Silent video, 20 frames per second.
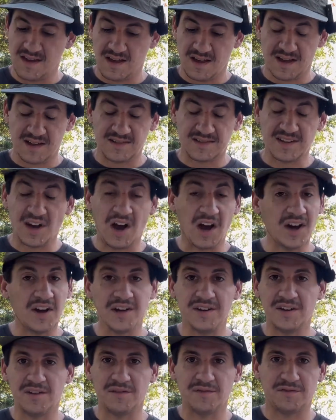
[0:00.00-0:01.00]
a
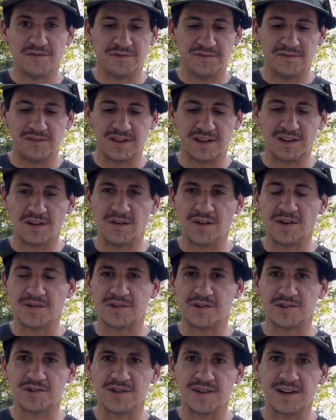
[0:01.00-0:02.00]
ton of,
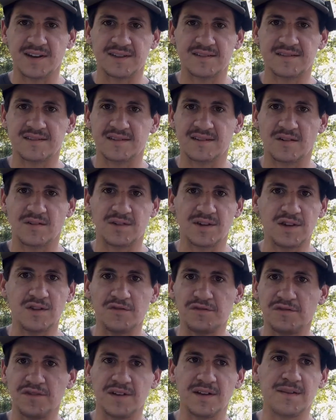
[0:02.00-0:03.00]
other tricks,
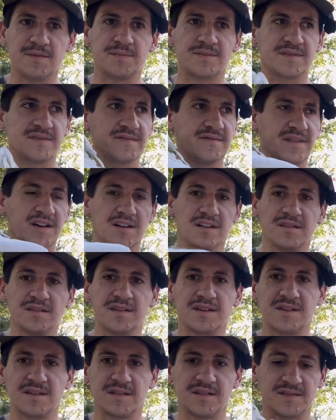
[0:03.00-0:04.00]
heel flips,
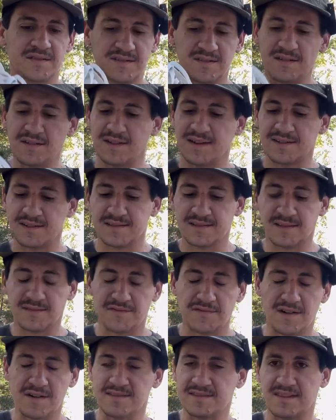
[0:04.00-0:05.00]
varial heels, all kinds of stuff,
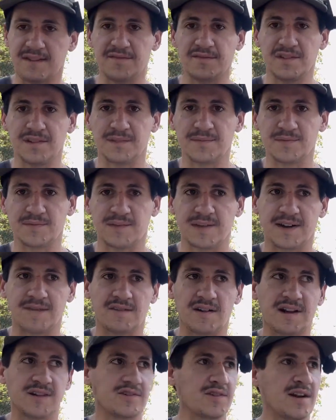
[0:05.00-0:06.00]
frontside flips,
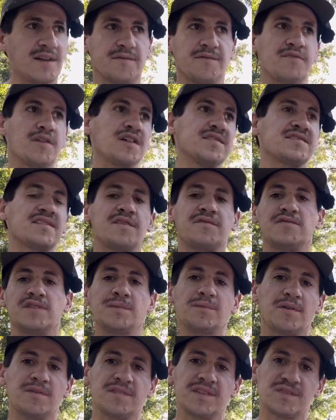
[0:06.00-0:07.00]
whatever. I tried to frontside
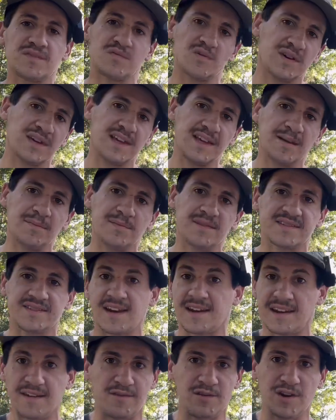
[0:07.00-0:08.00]
flip over this one hip because
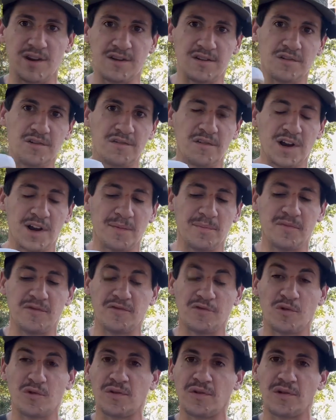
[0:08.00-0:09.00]
I'd never done it over hip
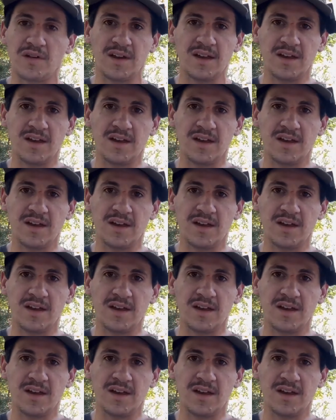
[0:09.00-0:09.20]
before,